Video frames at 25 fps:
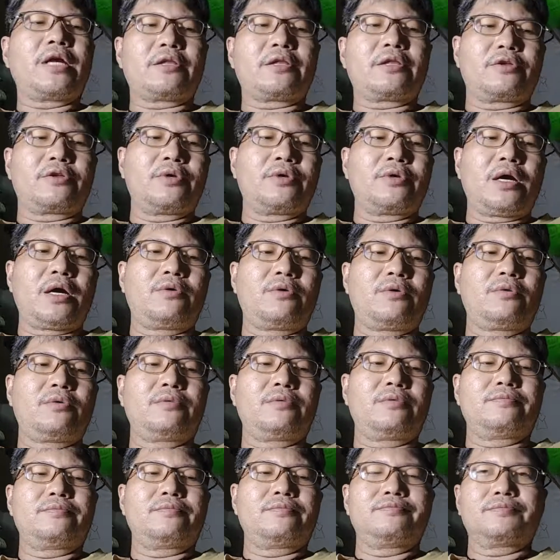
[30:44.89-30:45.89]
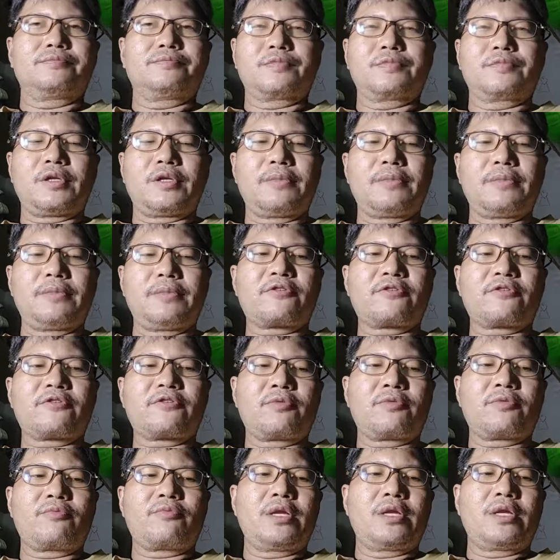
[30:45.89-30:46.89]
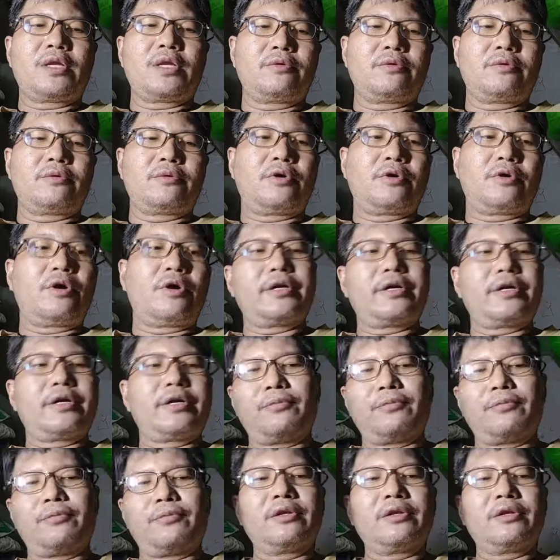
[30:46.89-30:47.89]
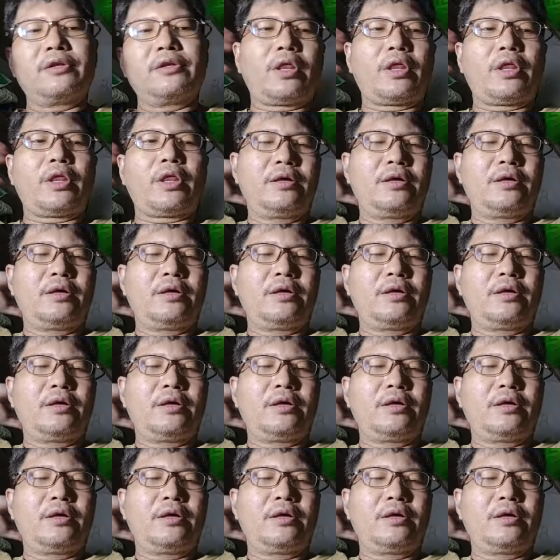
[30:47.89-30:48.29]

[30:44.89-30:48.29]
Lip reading: the blacksmith would now, or the polidor.